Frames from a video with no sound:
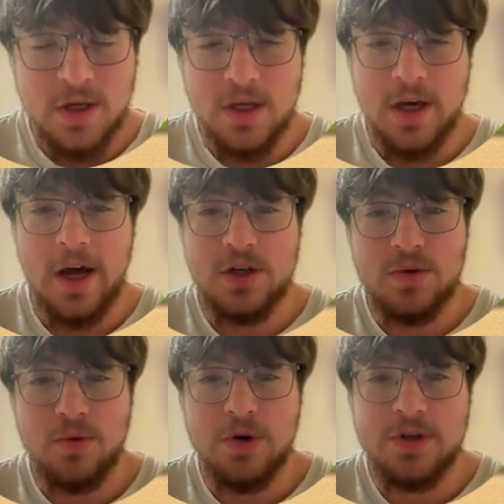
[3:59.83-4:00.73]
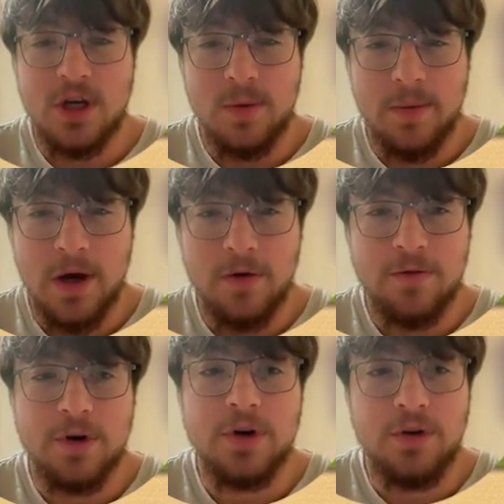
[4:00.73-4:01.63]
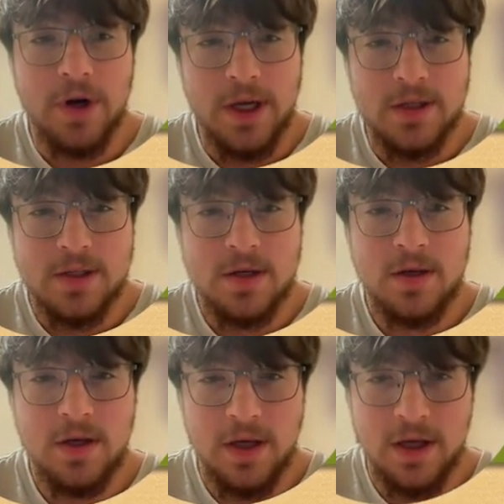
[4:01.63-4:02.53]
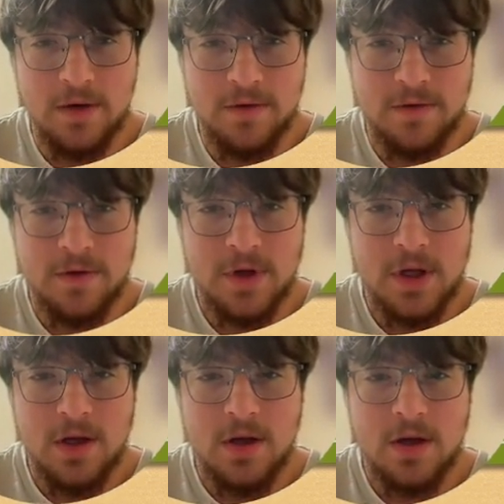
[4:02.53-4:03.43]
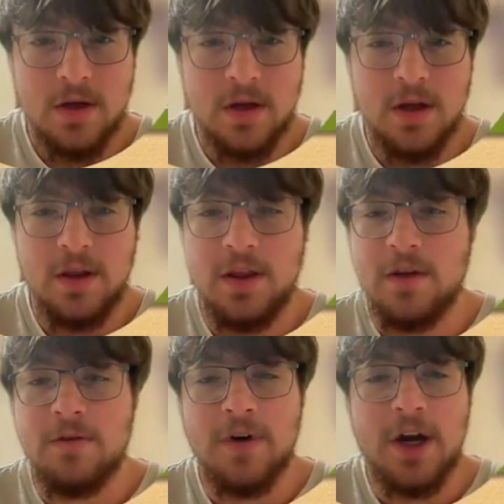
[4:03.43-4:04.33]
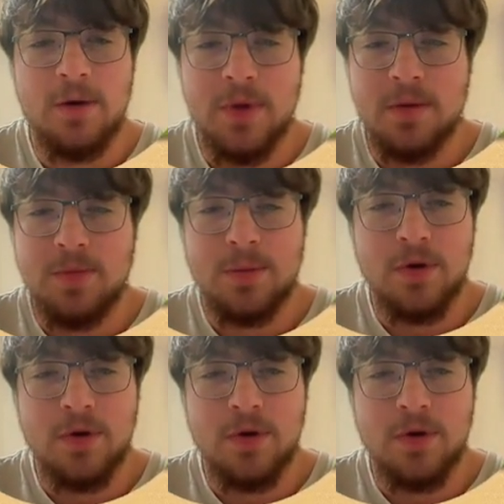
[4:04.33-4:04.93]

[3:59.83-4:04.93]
cash rewards come about for good grades. If the environment people